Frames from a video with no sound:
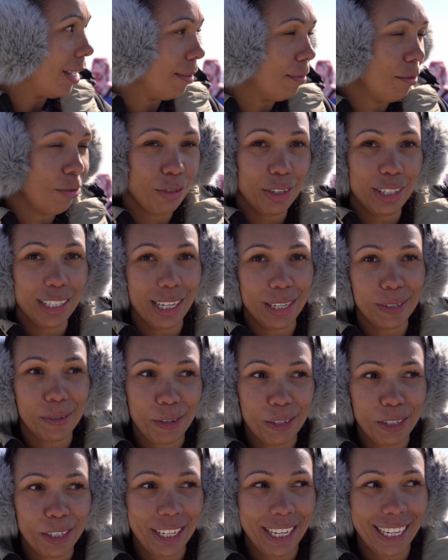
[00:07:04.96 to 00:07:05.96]
and we're all just like
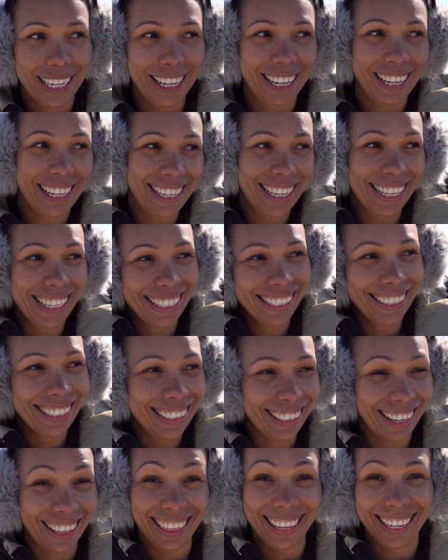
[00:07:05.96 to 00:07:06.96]
watching like
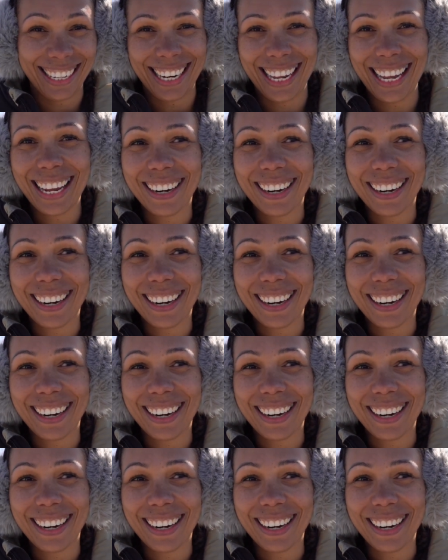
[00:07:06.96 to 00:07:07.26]
they can hear